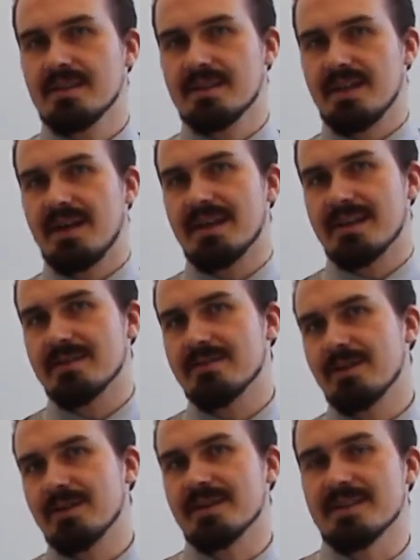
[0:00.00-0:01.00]
Talk
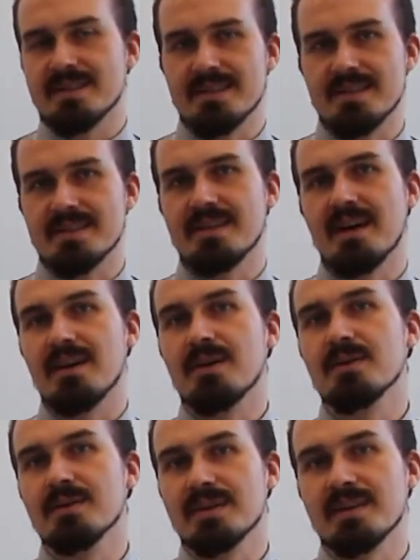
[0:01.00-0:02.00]
focuses not
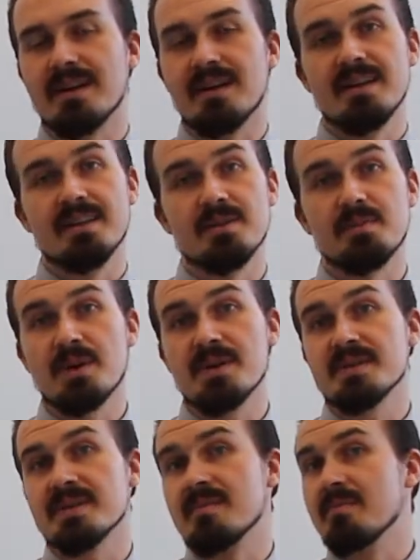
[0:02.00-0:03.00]
only on the
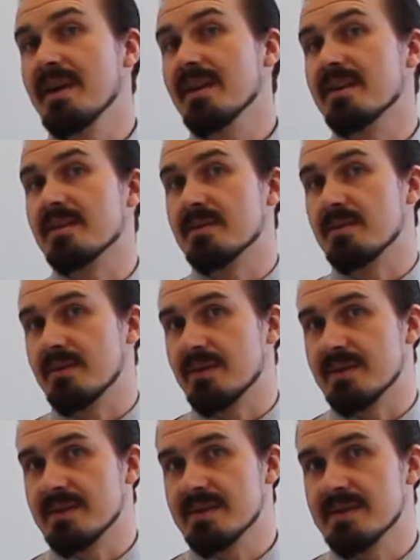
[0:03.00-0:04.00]
person making the
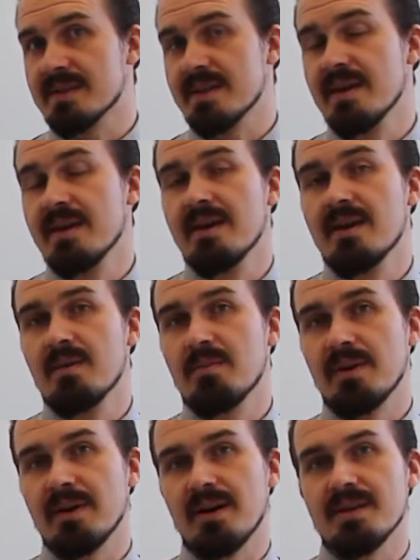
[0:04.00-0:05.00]
words,
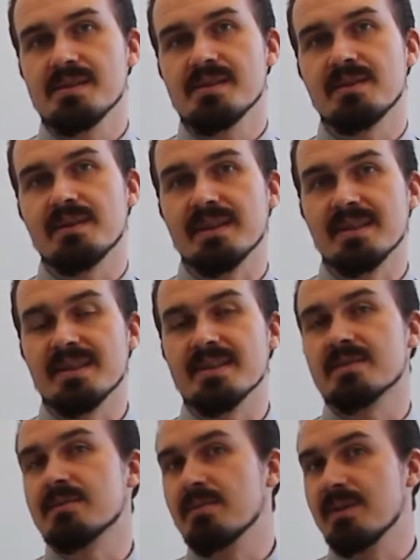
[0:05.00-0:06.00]
but also at
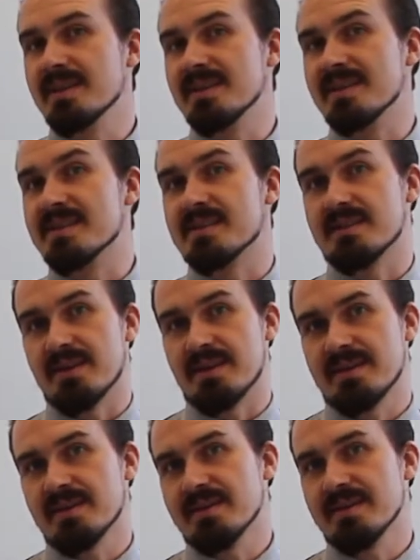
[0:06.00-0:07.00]
least one
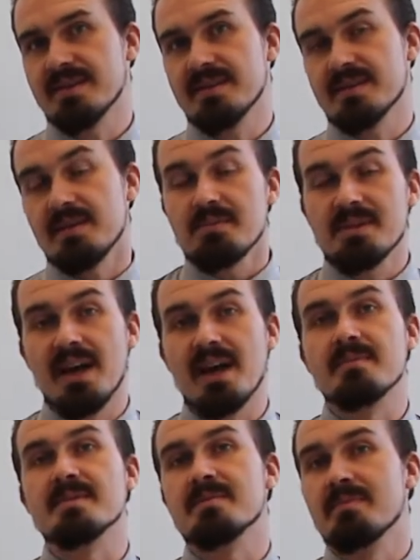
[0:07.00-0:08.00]
listener,
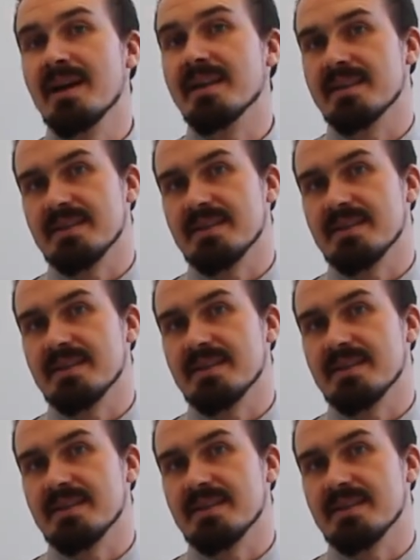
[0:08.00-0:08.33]
sometimes many